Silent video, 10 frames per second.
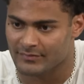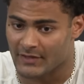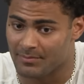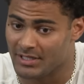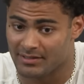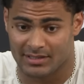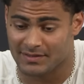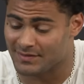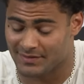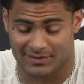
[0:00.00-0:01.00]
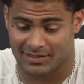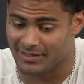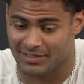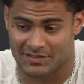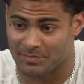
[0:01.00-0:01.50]
I mean, he's
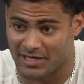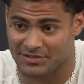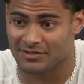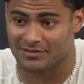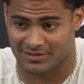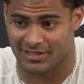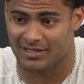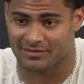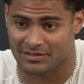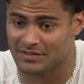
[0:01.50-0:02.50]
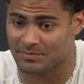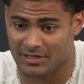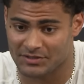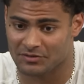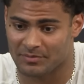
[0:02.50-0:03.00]
special. Yeah, he's
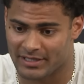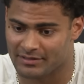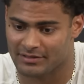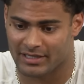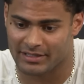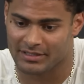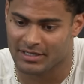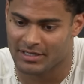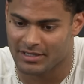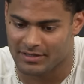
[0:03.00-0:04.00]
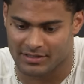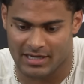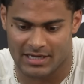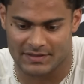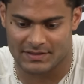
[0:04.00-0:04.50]
special, man. Like, the
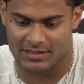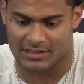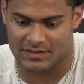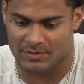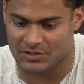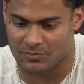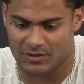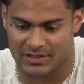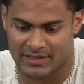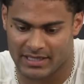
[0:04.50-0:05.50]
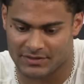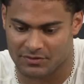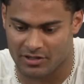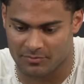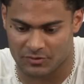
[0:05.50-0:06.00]
guys, especially working that
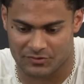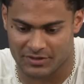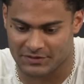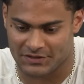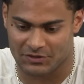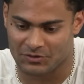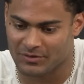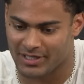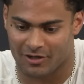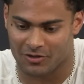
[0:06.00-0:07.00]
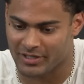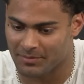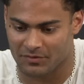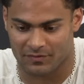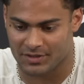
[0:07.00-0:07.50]
scramble drill, too, it all
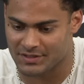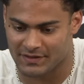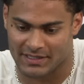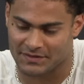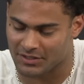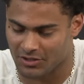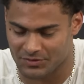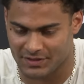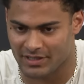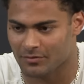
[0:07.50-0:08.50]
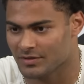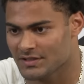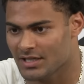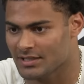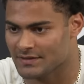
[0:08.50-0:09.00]
came to fruition. That's the coaching that we're
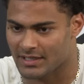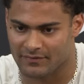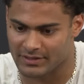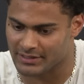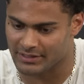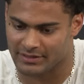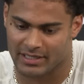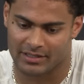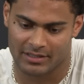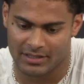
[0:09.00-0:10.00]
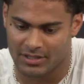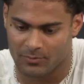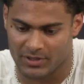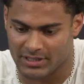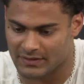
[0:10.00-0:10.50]
taught. That's everything that
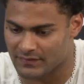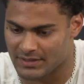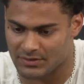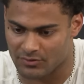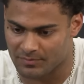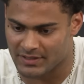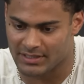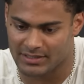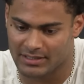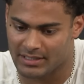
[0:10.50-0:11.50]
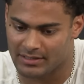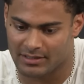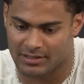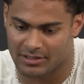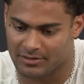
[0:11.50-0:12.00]
we collectively as a group done.
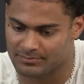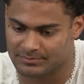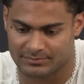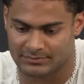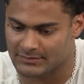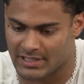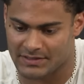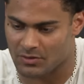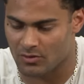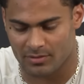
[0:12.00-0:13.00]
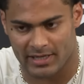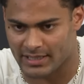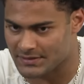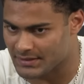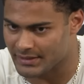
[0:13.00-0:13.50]
And as a quarterback,
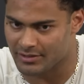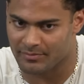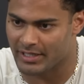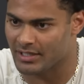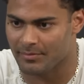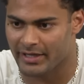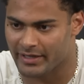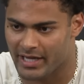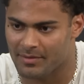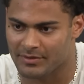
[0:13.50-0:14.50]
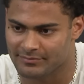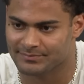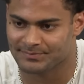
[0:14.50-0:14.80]
as our leader, man, he made it happen.